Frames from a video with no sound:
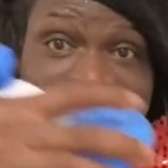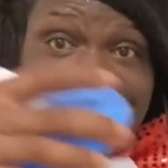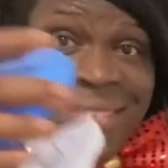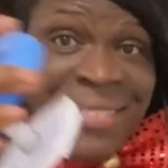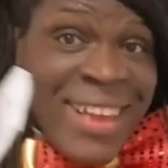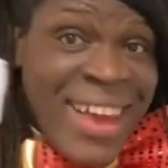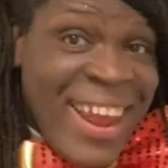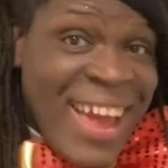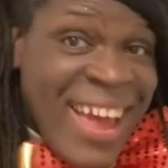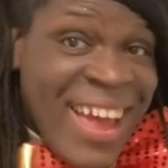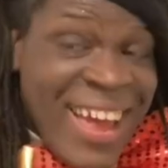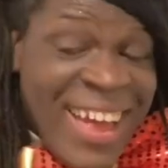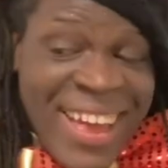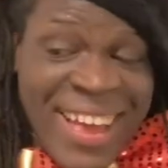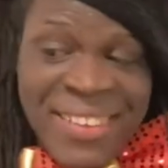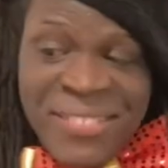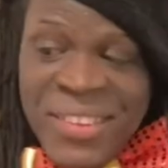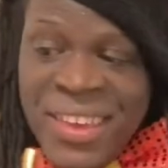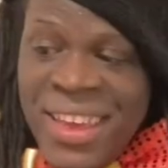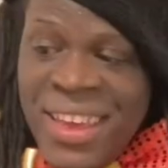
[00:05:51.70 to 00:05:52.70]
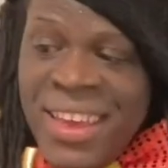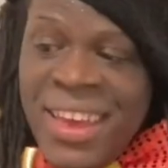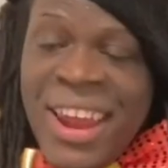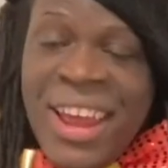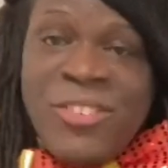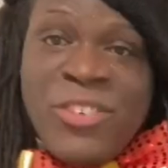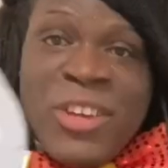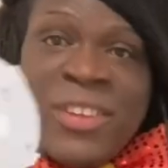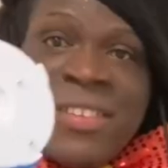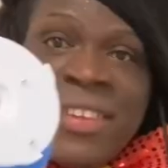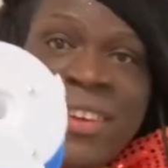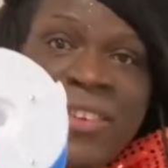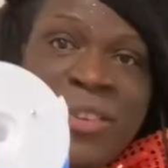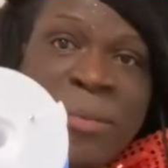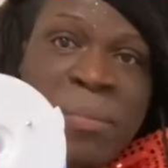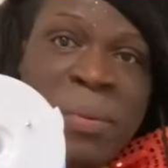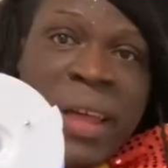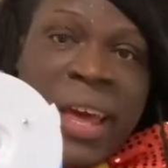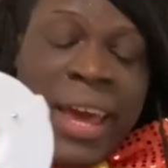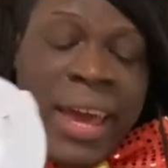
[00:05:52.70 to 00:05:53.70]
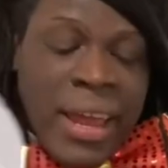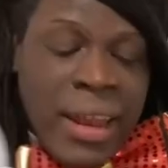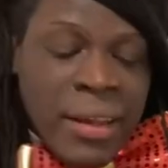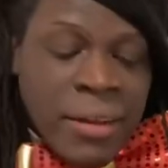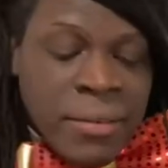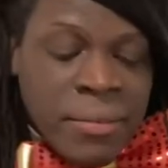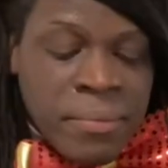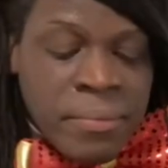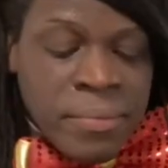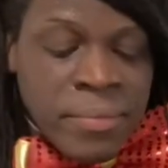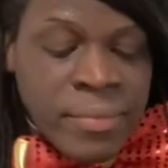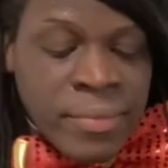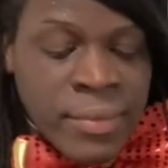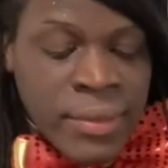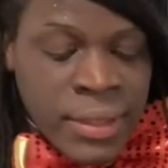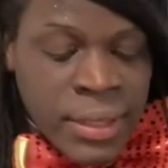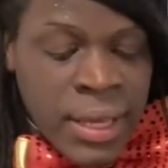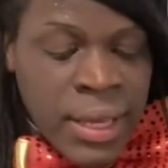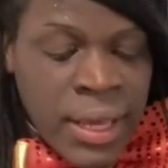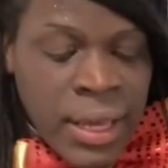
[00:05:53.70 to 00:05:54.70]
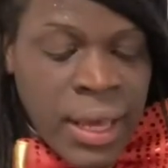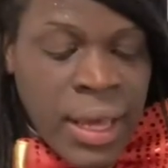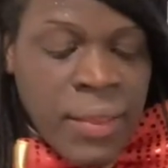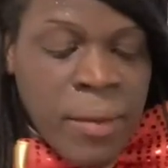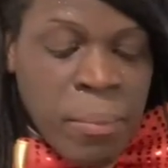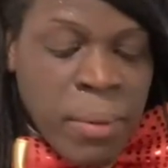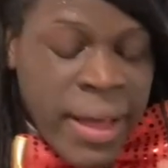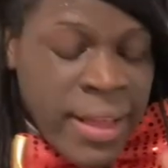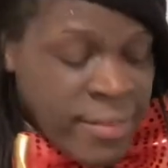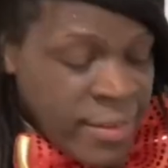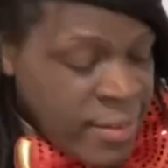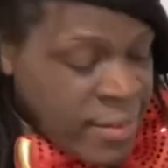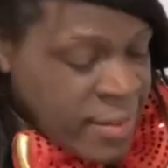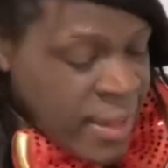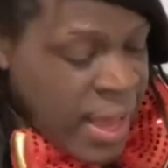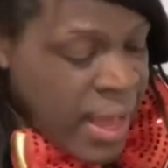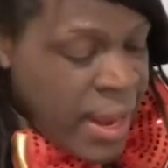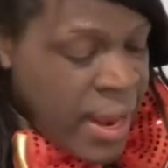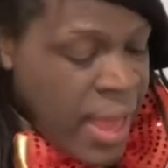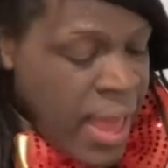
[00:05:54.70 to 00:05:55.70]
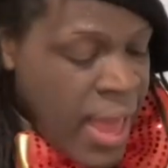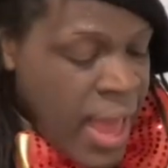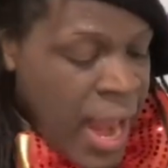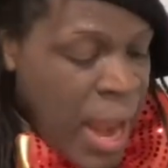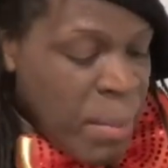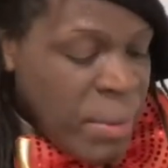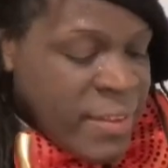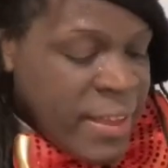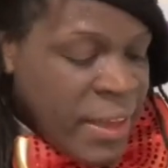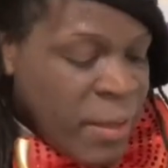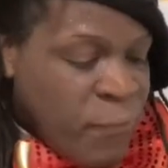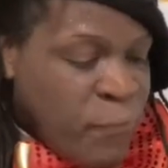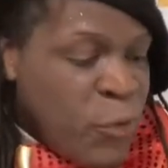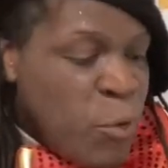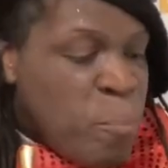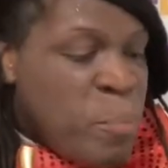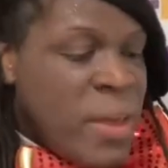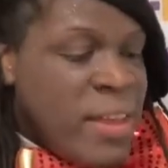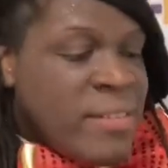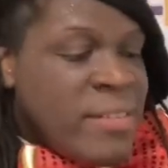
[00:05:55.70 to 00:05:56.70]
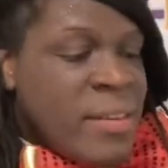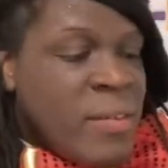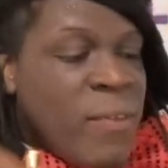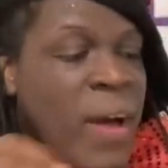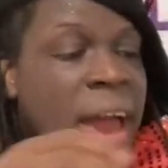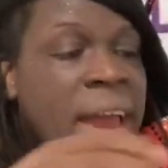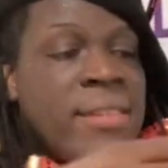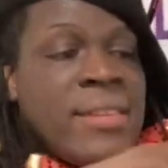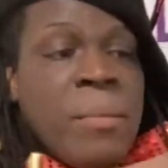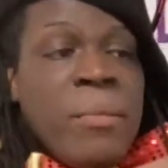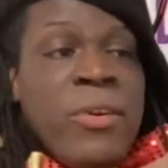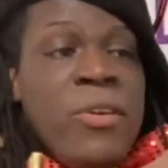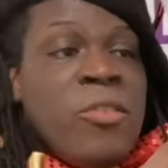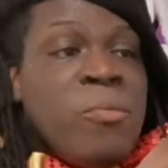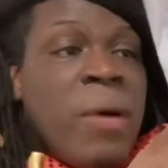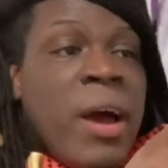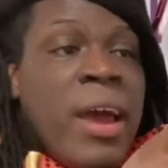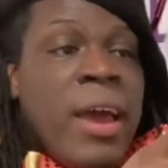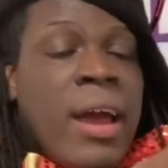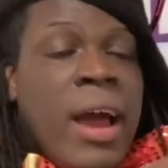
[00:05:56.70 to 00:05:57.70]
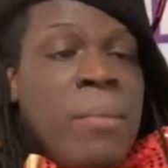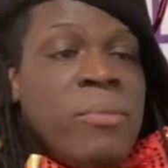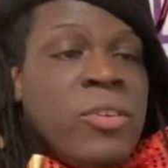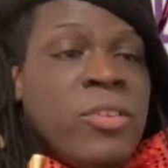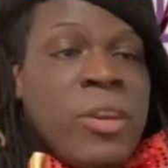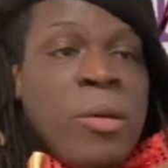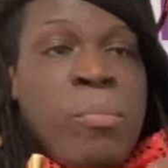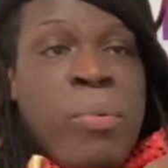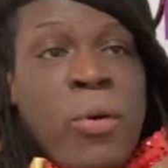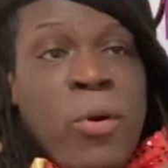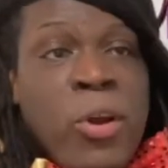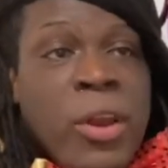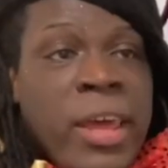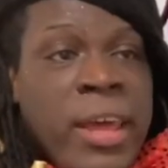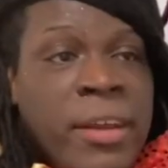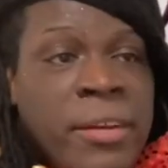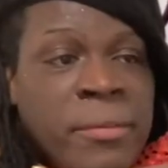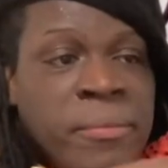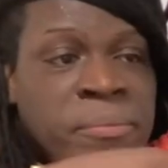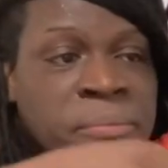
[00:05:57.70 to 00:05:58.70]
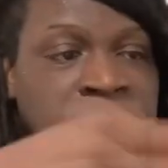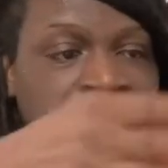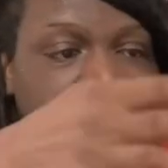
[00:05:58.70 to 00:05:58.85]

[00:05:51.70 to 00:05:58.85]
Ta-da! As you can see, there's a blade. And the blade's inside. And I'm going to take a few pieces of ice. I'm just going to pour it in.